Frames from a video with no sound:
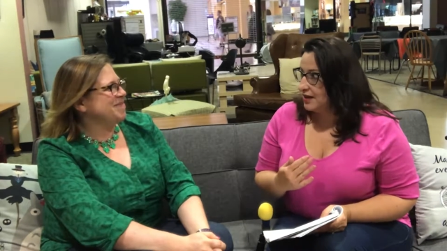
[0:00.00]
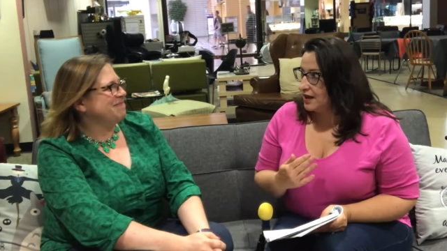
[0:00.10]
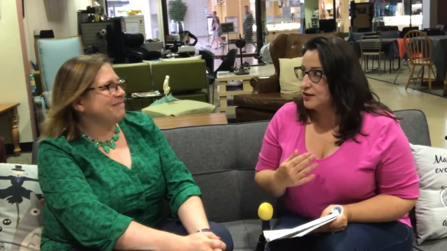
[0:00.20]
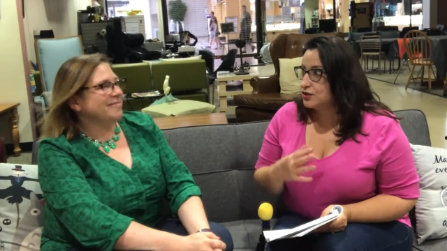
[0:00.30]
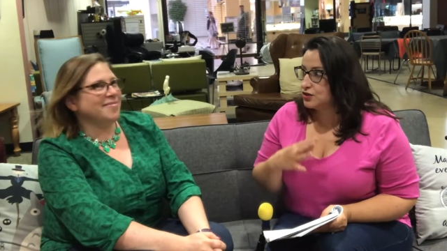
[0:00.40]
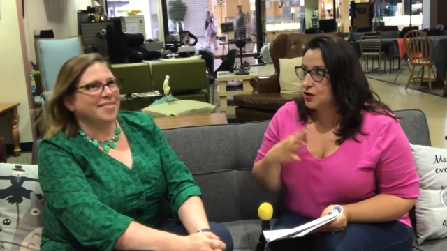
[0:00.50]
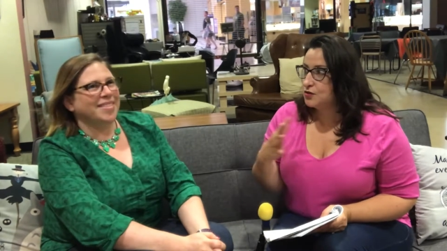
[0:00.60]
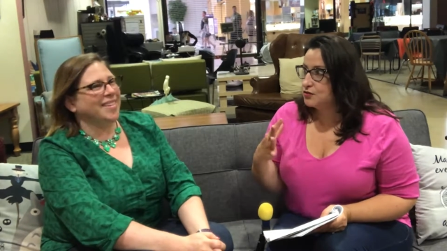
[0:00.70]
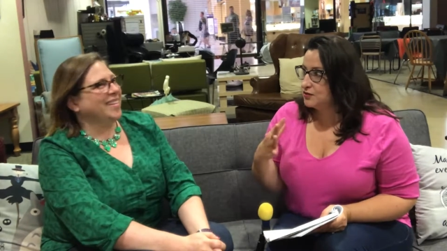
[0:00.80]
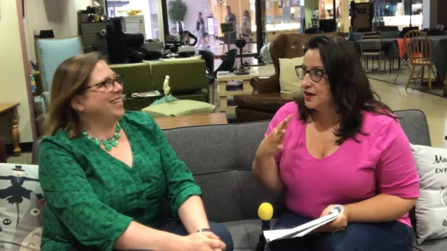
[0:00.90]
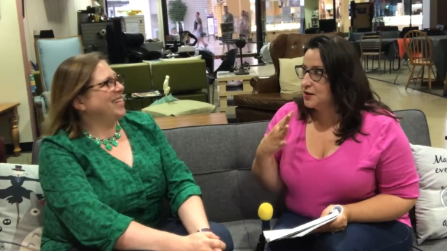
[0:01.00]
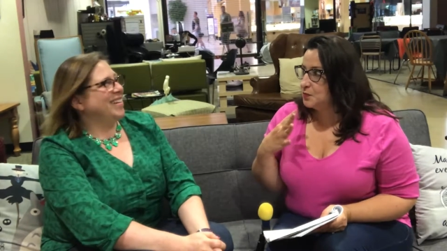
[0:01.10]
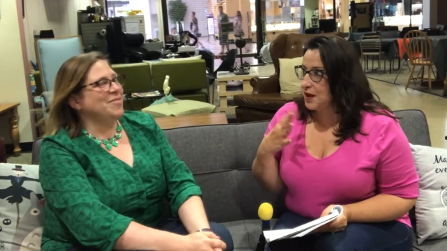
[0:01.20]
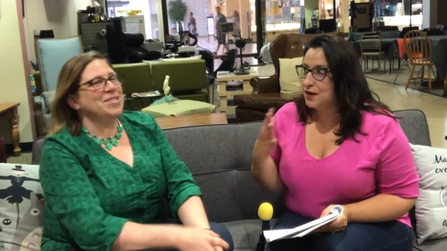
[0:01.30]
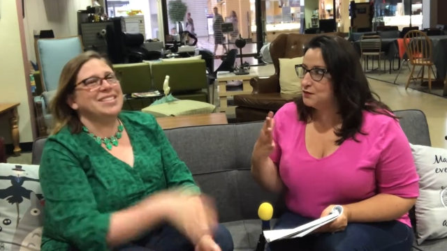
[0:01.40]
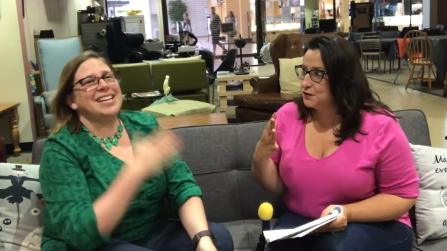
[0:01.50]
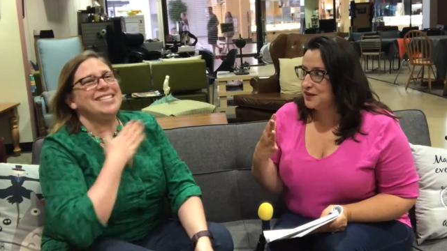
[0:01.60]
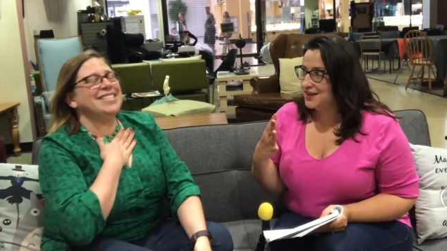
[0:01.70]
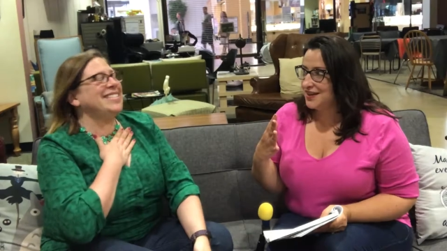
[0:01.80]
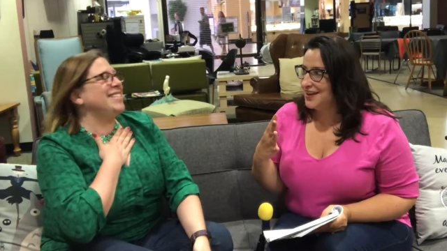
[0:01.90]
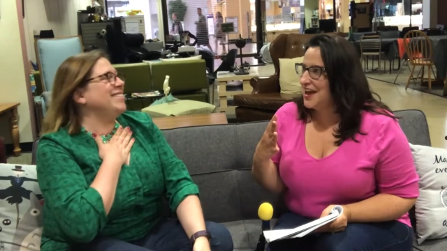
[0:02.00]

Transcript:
Speaker 1: and so like painfully. Which